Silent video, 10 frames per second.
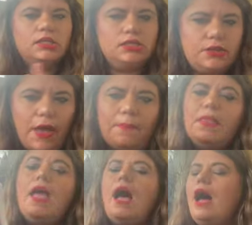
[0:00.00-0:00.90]
So yeah,
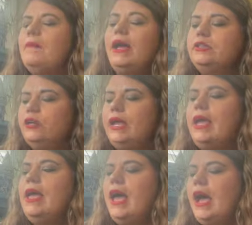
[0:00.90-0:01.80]
I enjoyed
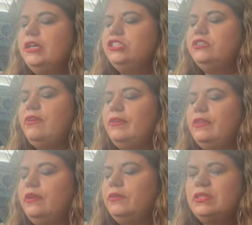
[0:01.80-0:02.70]
it. I just felt
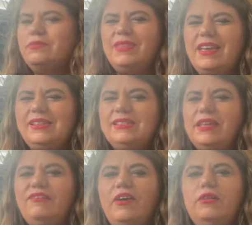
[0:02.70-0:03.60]
like there were some things
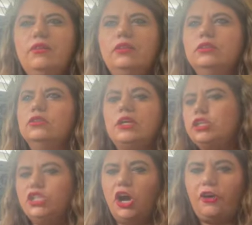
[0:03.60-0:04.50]
that felt a little like
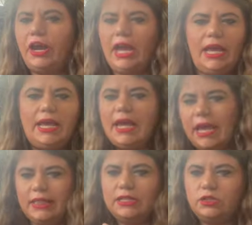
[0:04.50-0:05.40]
jarring
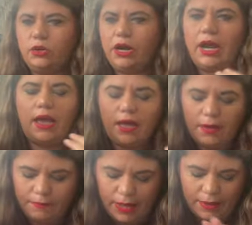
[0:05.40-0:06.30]
in the story,
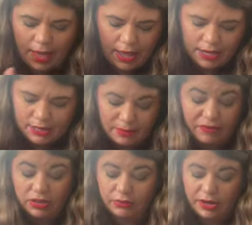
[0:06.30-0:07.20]
but yeah, I ended up
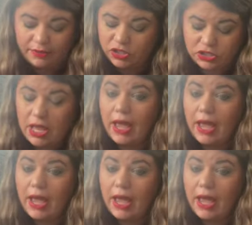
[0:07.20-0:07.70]
giving it 3.5 stars.